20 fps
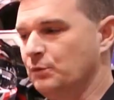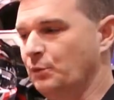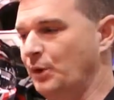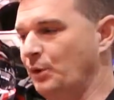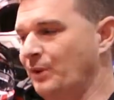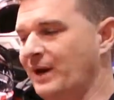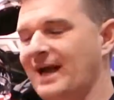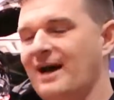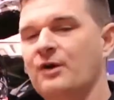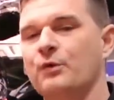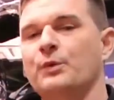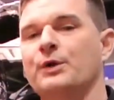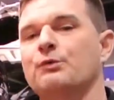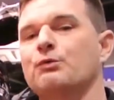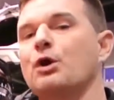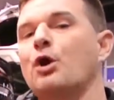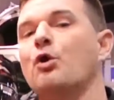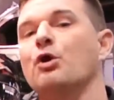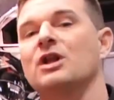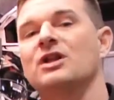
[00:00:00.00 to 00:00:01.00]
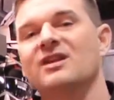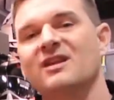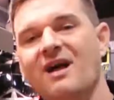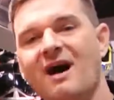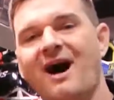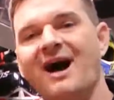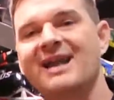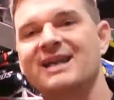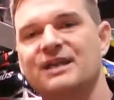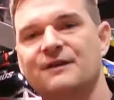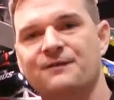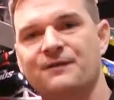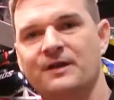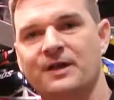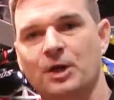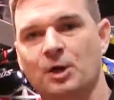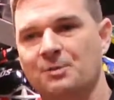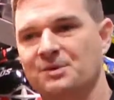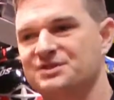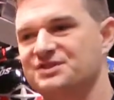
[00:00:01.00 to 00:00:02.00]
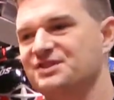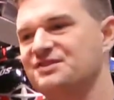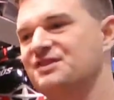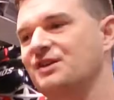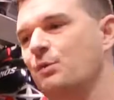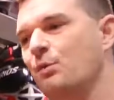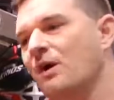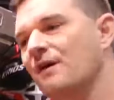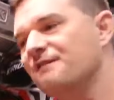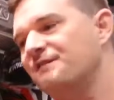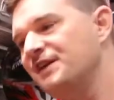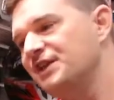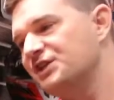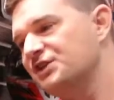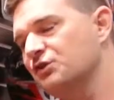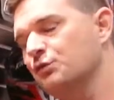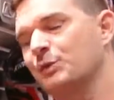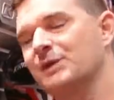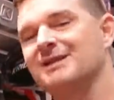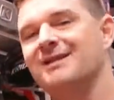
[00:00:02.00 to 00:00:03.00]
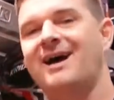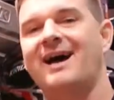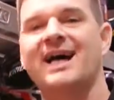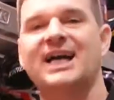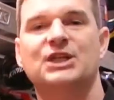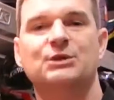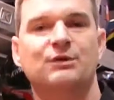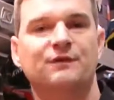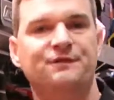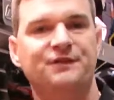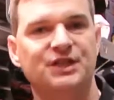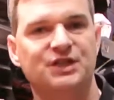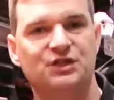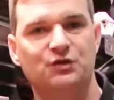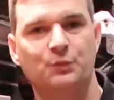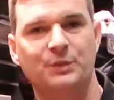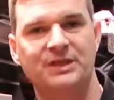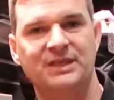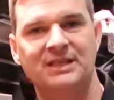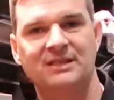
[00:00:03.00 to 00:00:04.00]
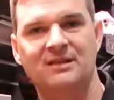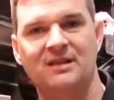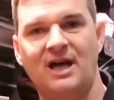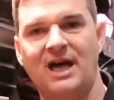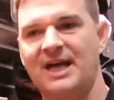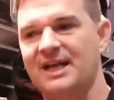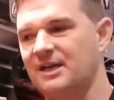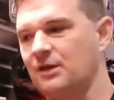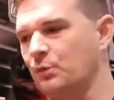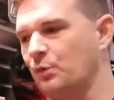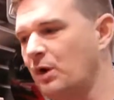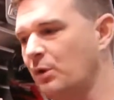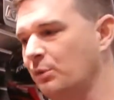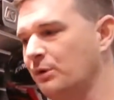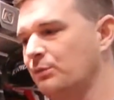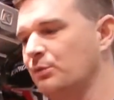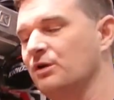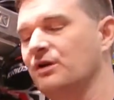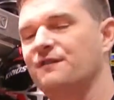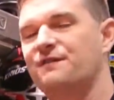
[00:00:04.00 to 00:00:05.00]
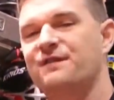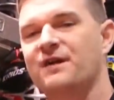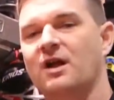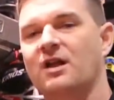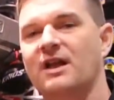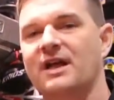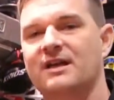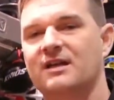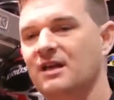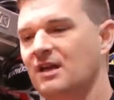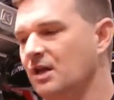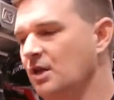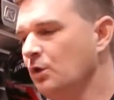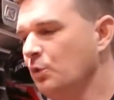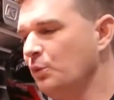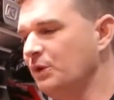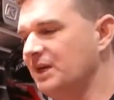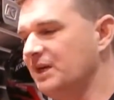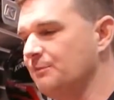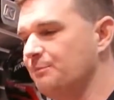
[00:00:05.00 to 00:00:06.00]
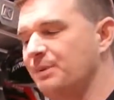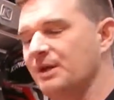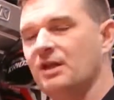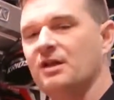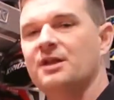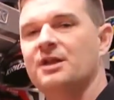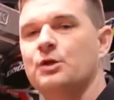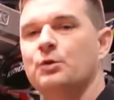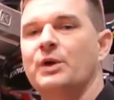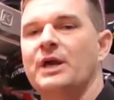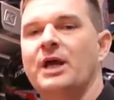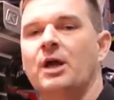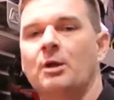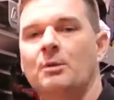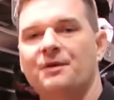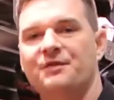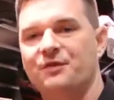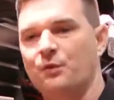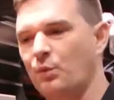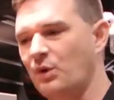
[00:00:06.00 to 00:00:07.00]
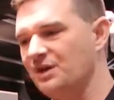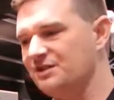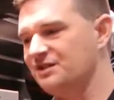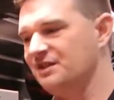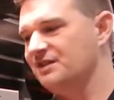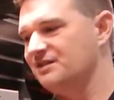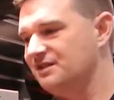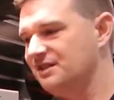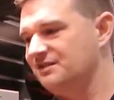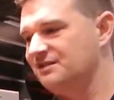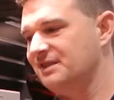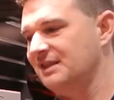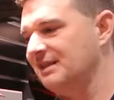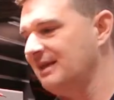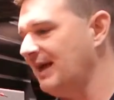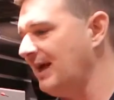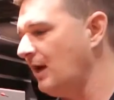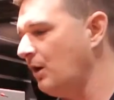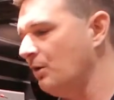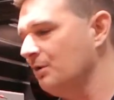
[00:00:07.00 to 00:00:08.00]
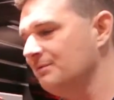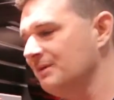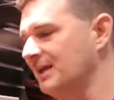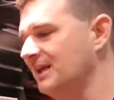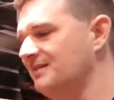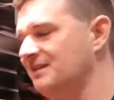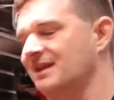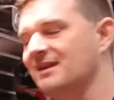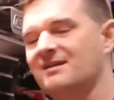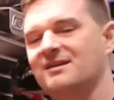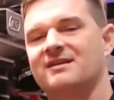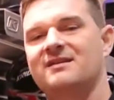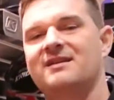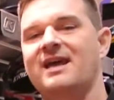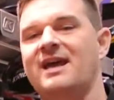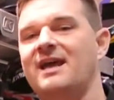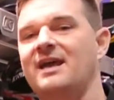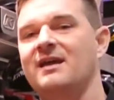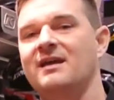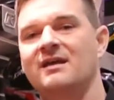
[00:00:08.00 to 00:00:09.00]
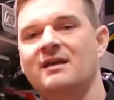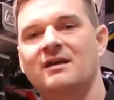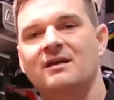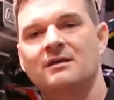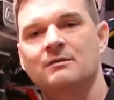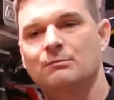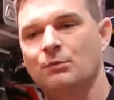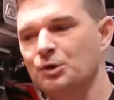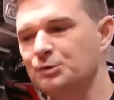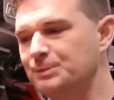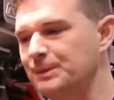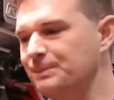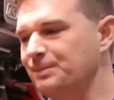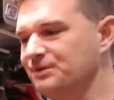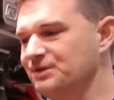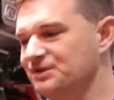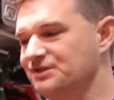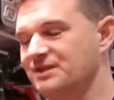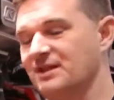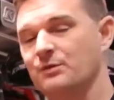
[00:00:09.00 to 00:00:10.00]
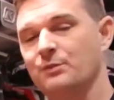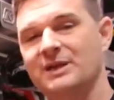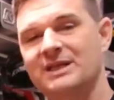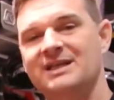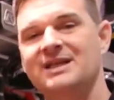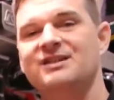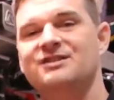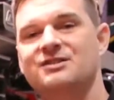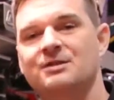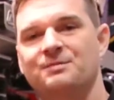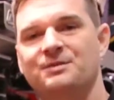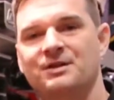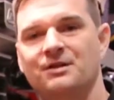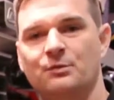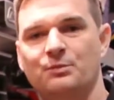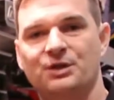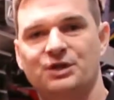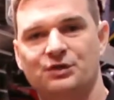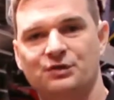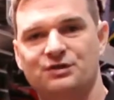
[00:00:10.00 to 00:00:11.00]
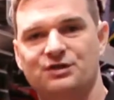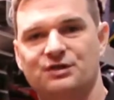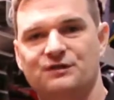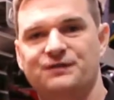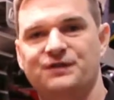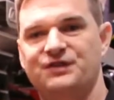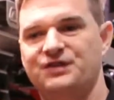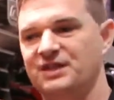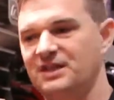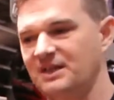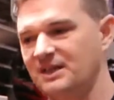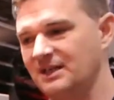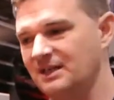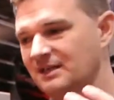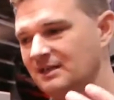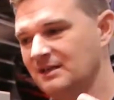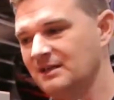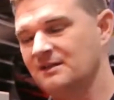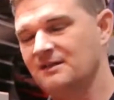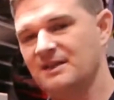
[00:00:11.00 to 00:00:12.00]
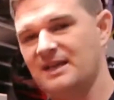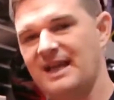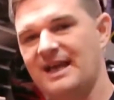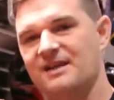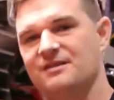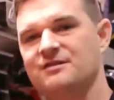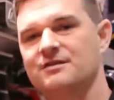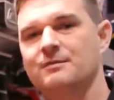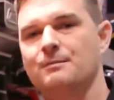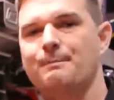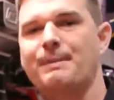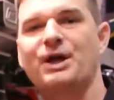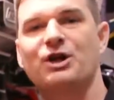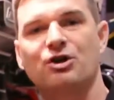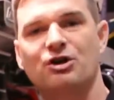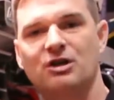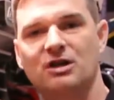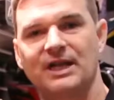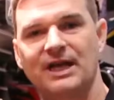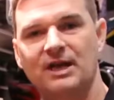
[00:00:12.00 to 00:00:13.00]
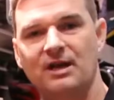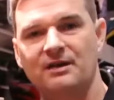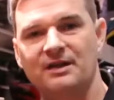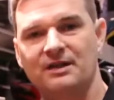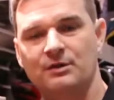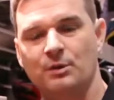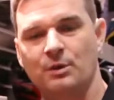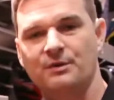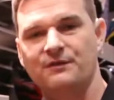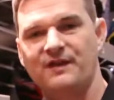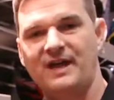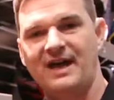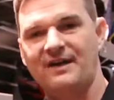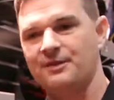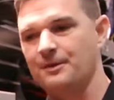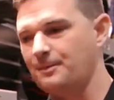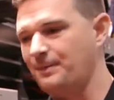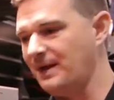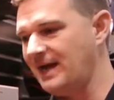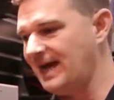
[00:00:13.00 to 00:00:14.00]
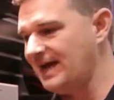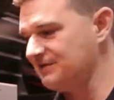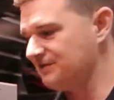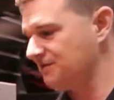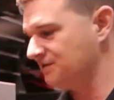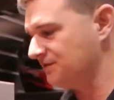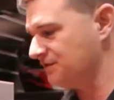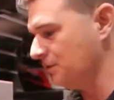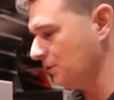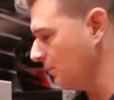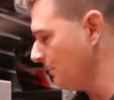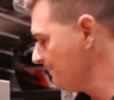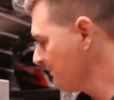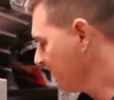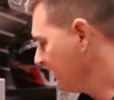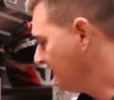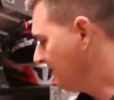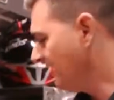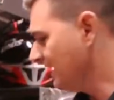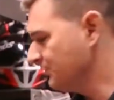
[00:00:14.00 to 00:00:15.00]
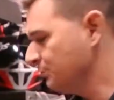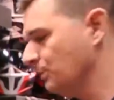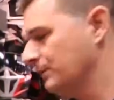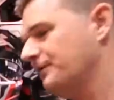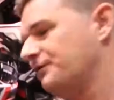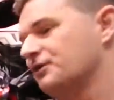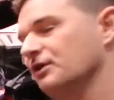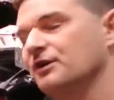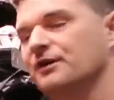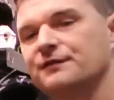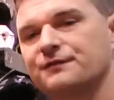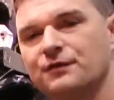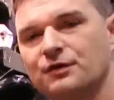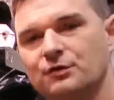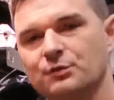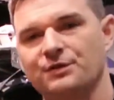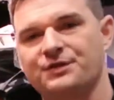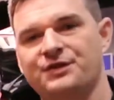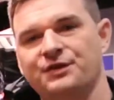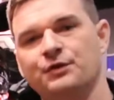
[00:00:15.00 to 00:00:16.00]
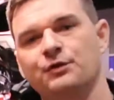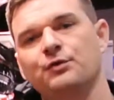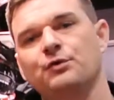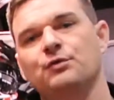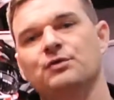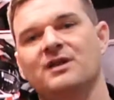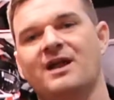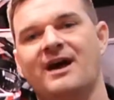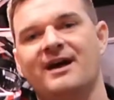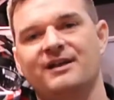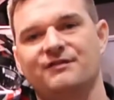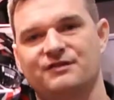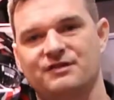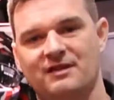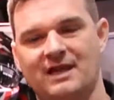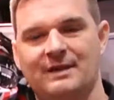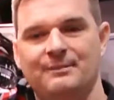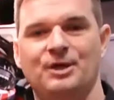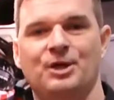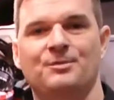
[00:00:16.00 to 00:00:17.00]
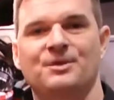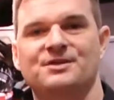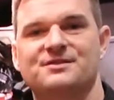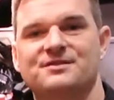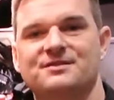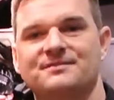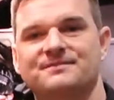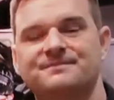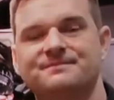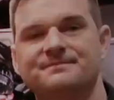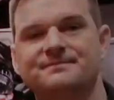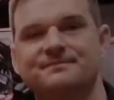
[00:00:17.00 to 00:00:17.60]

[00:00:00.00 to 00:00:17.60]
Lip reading: We went out and we rode a lot of different helmets to see what features we liked, what features we didn't like, and what we really felt like we could build into a helmet that wasn't existing now. And at the end of the day, most people just said we need something that reduces fatigue, that has better clarity than what we've had in the past. And so that's what we've delivered with the new line of Klim helmets.